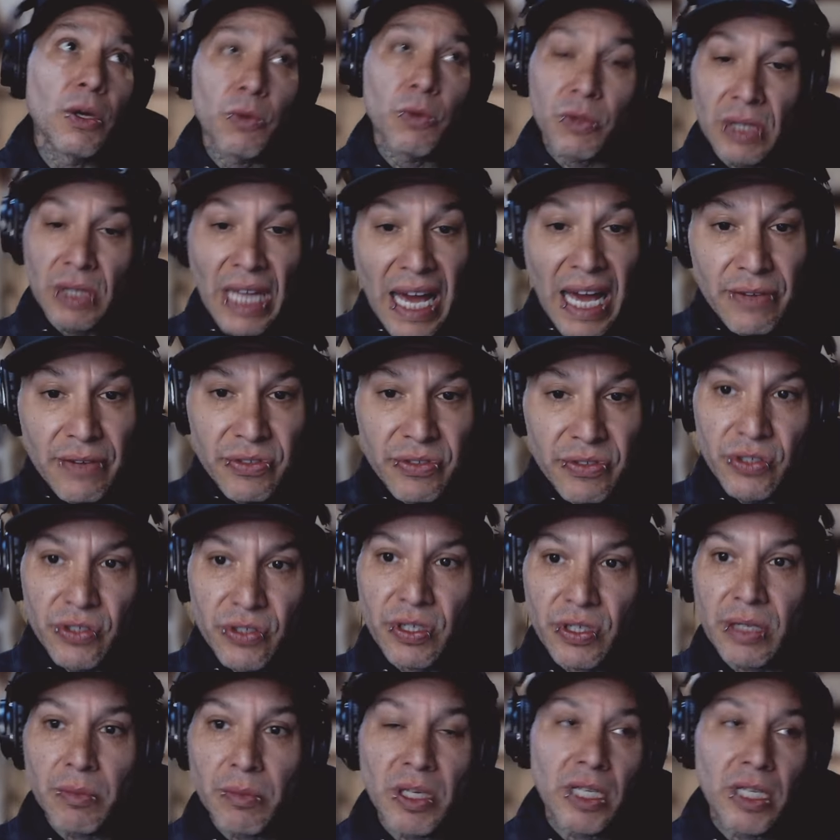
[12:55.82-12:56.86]
live
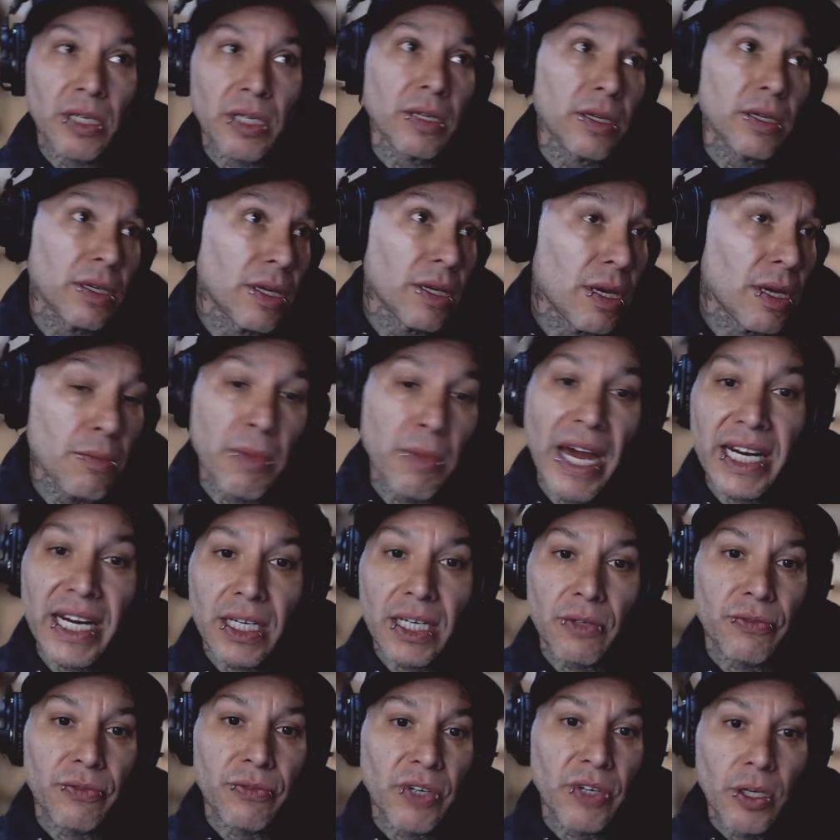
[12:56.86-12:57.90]
streaming
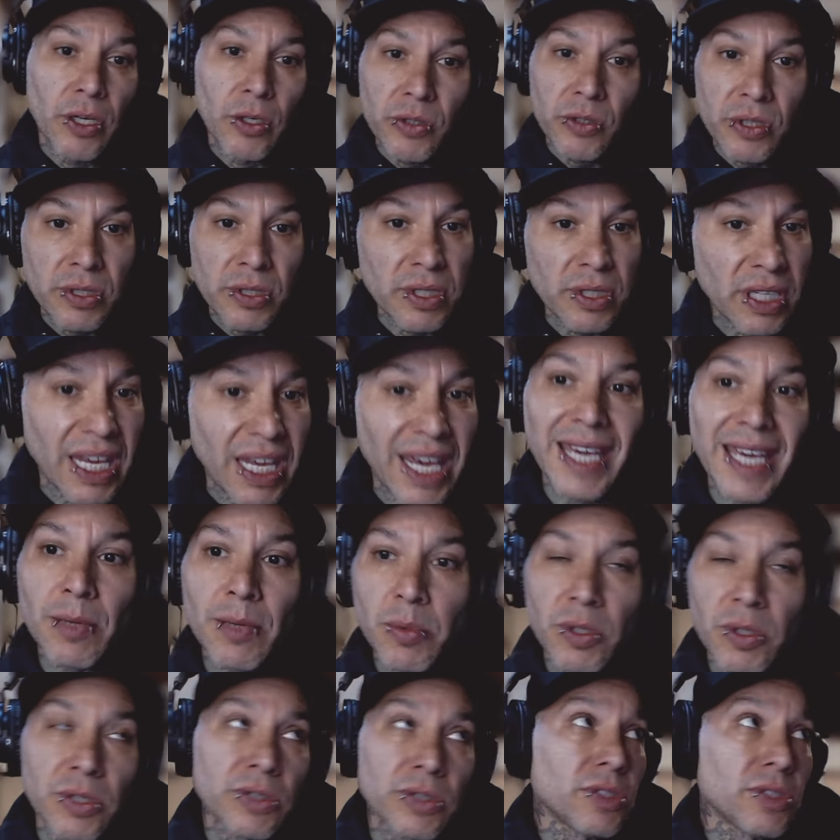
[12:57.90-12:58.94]
microphones
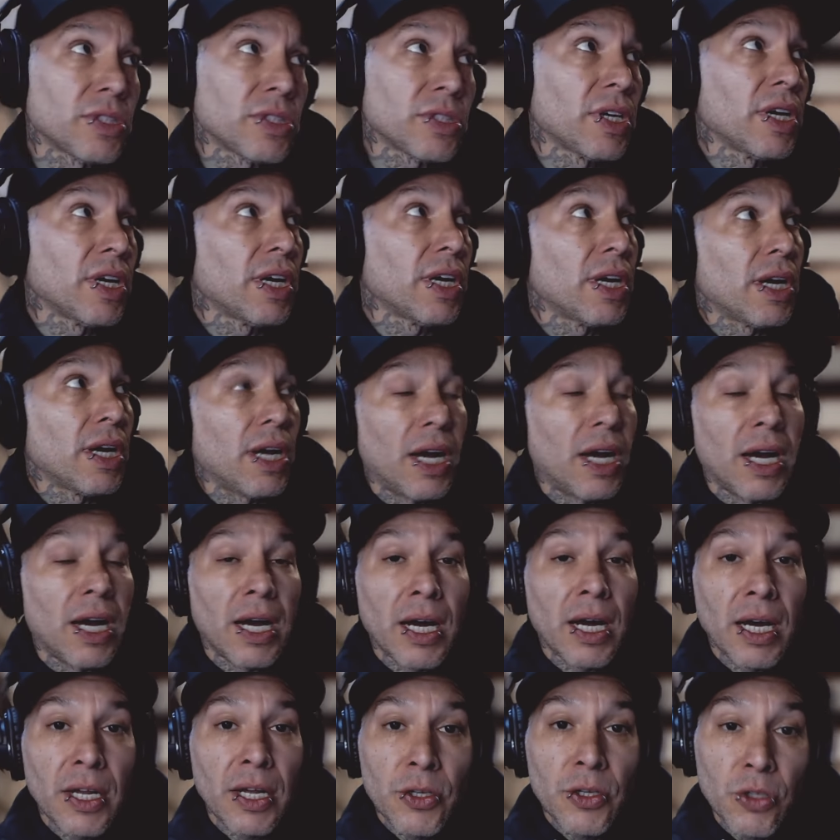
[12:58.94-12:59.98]
cables
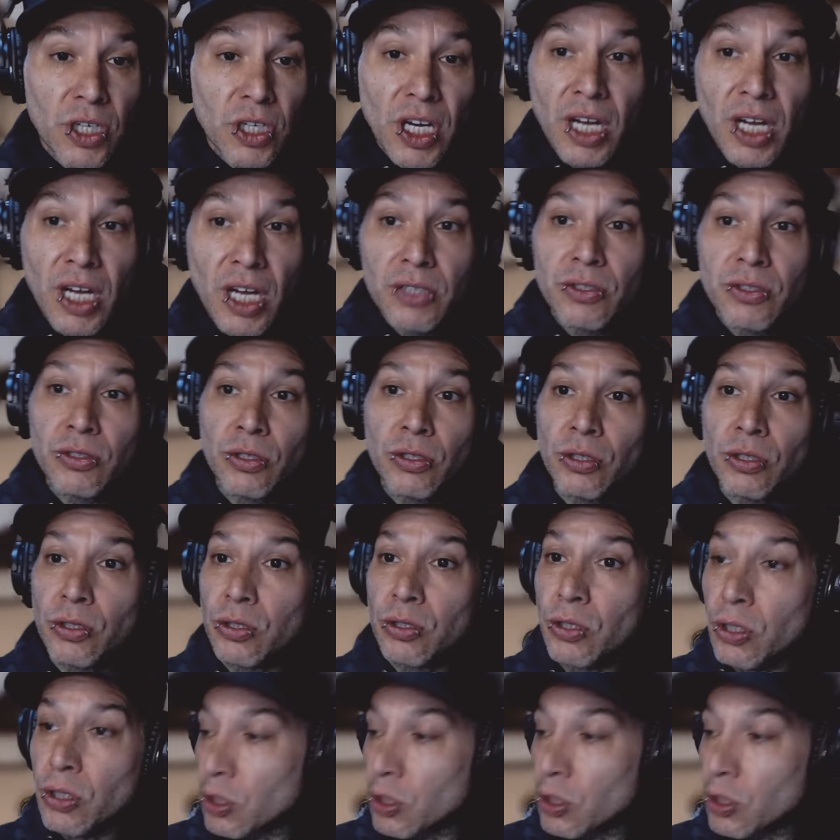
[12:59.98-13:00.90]
uh, new console